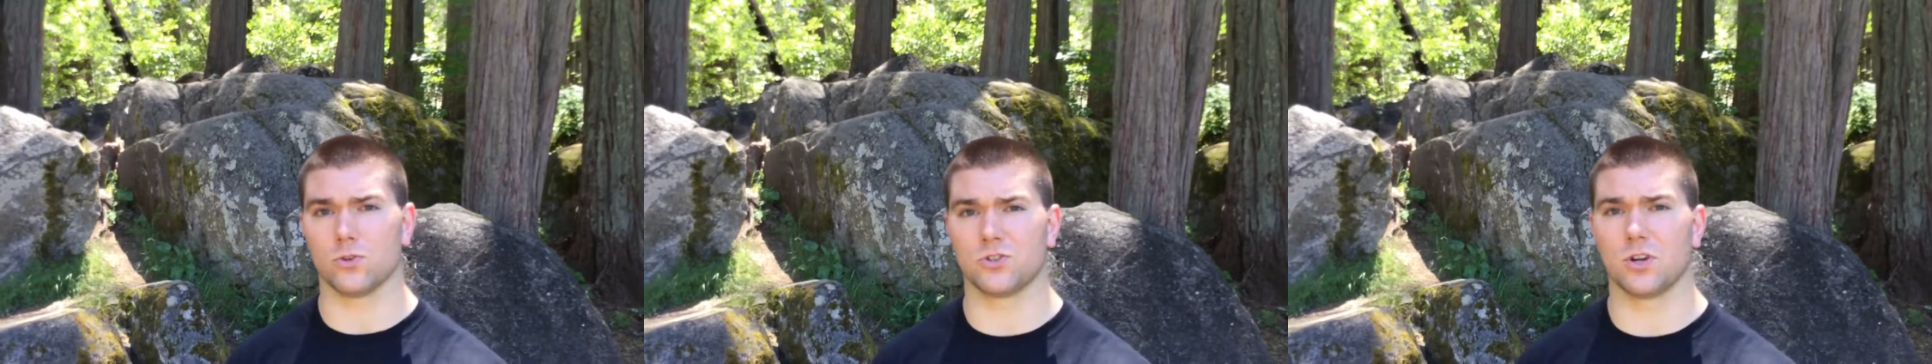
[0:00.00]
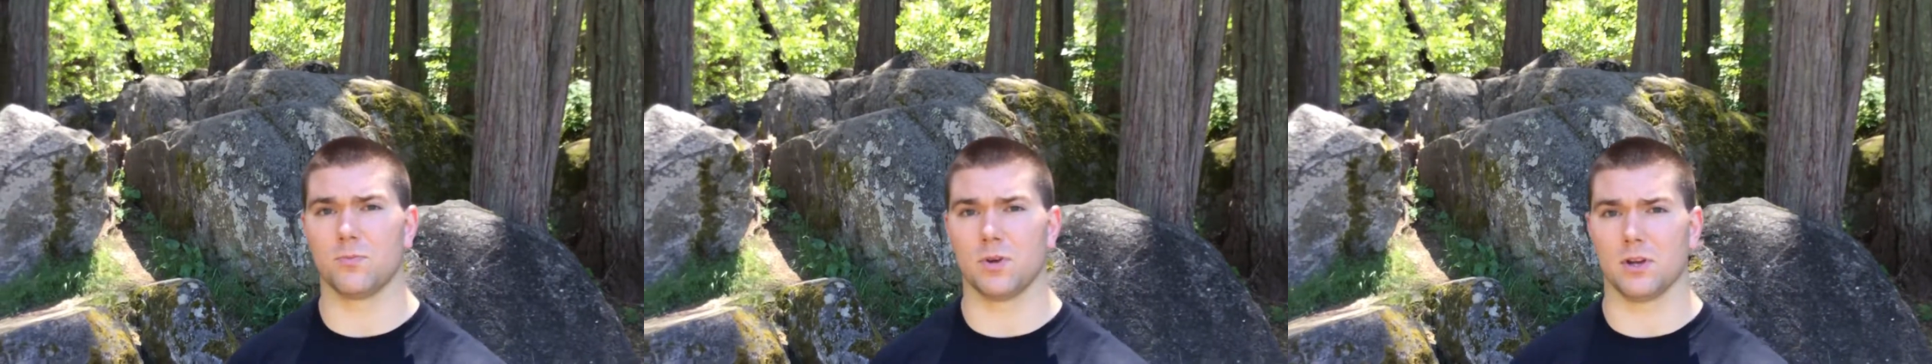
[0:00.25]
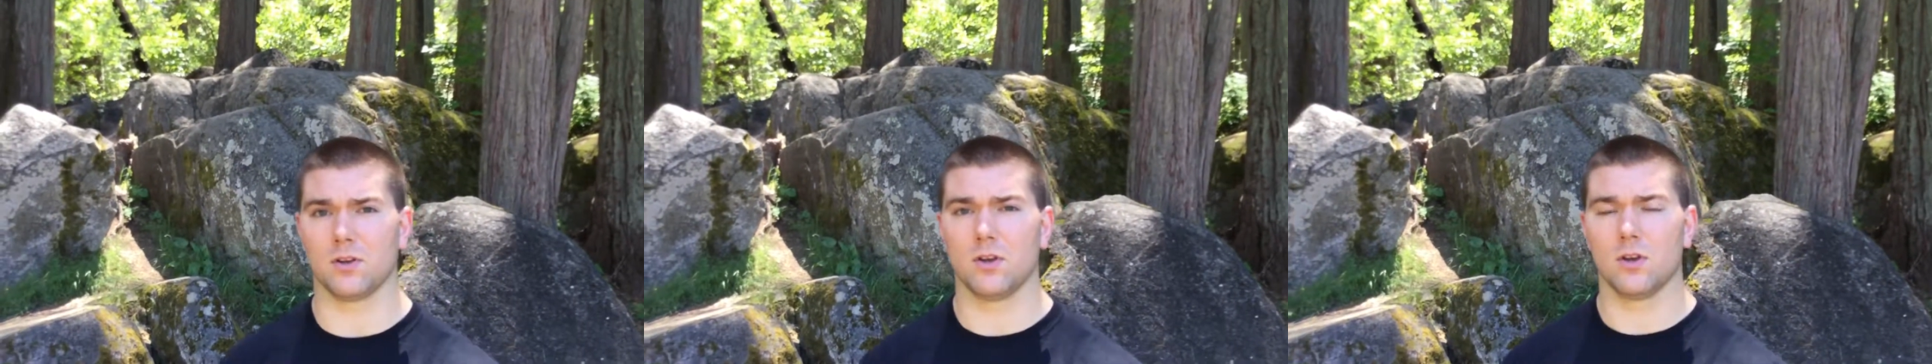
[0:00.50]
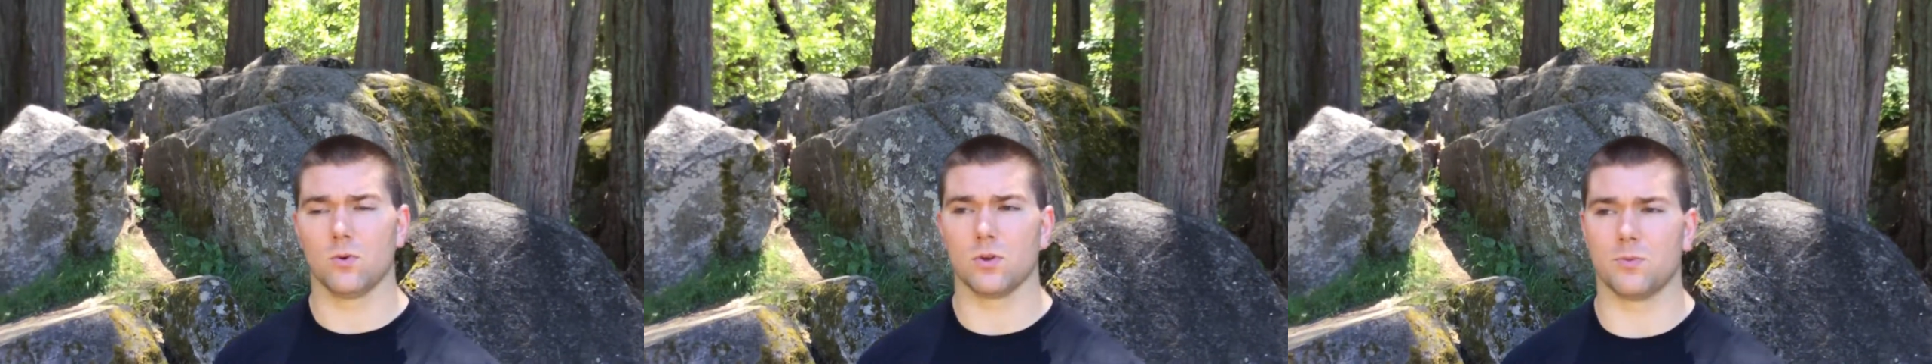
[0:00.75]
jumping
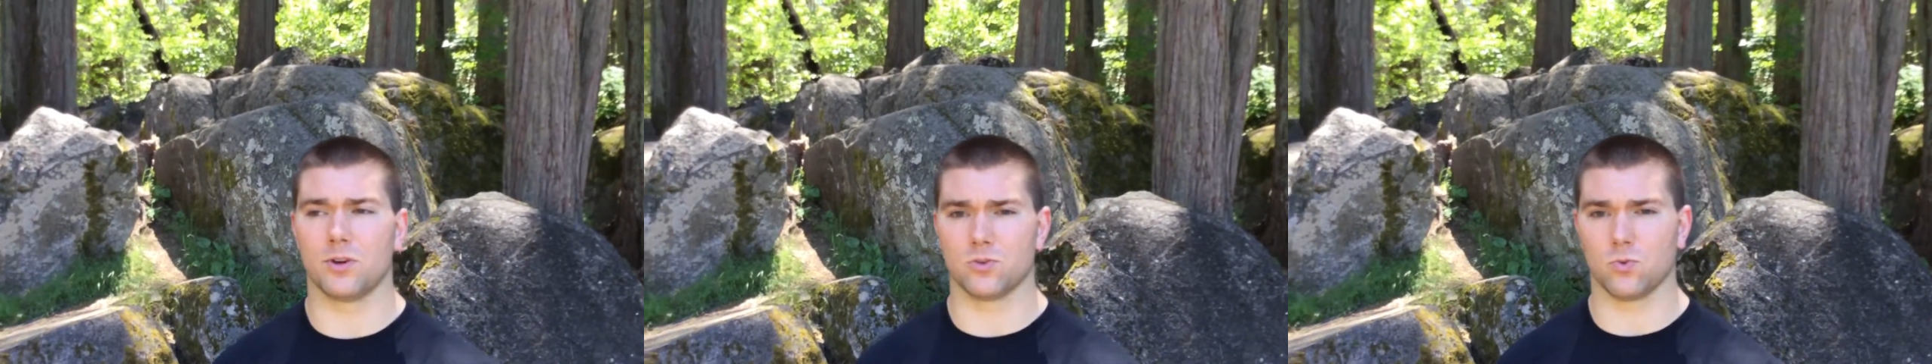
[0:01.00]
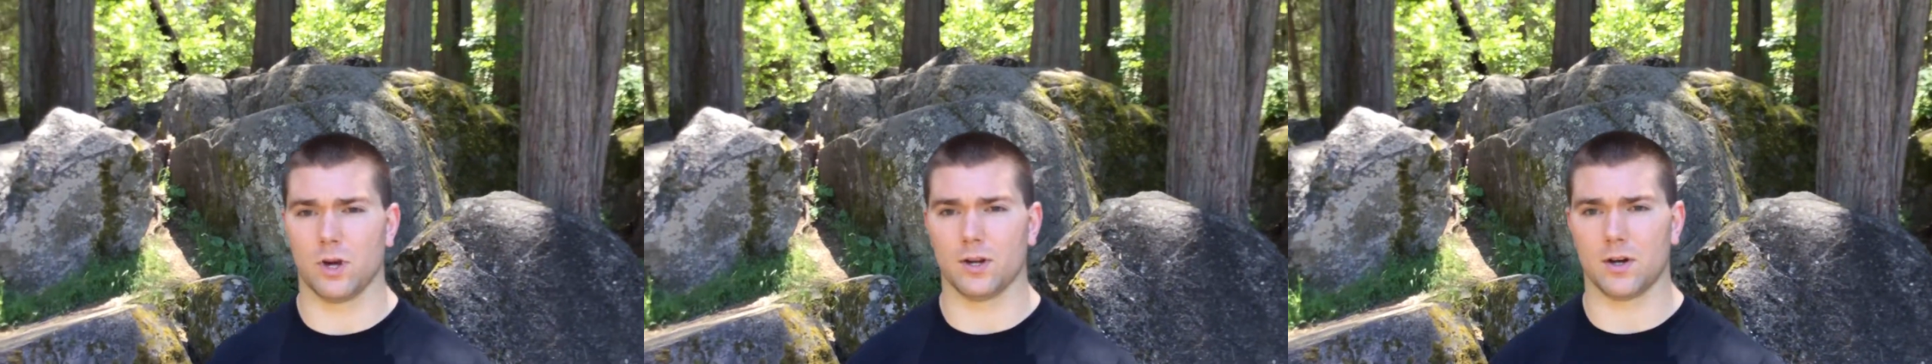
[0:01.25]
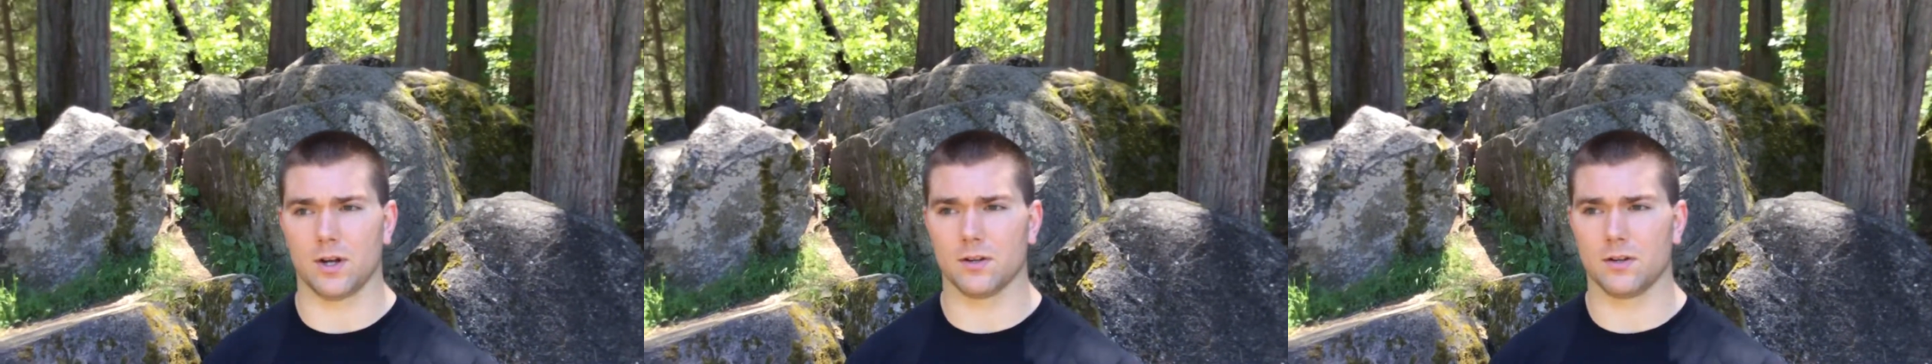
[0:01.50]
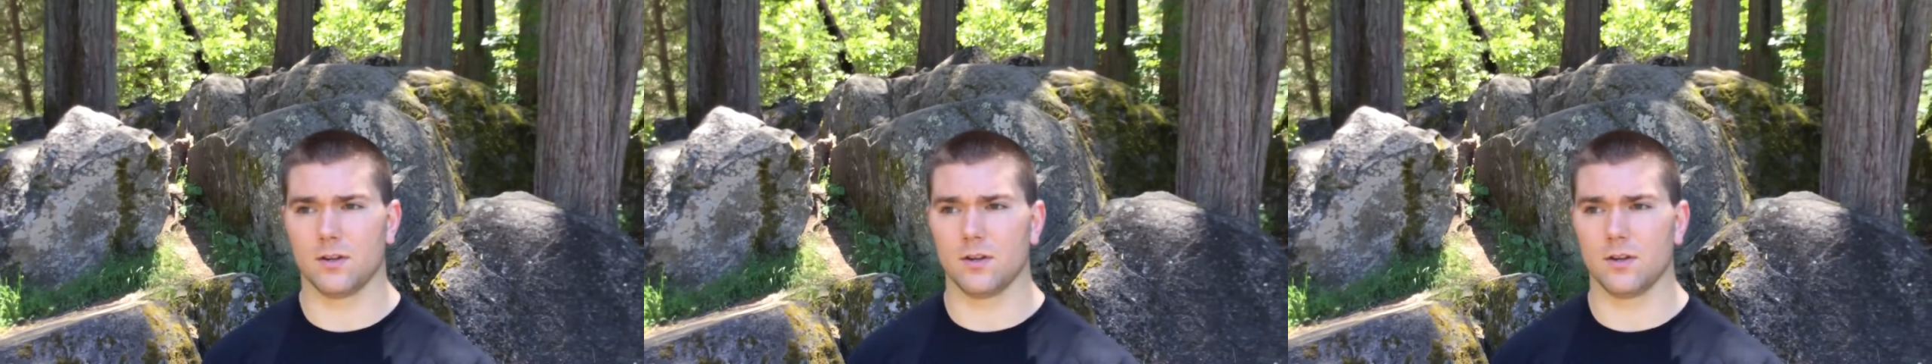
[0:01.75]
with a bunch of weight on.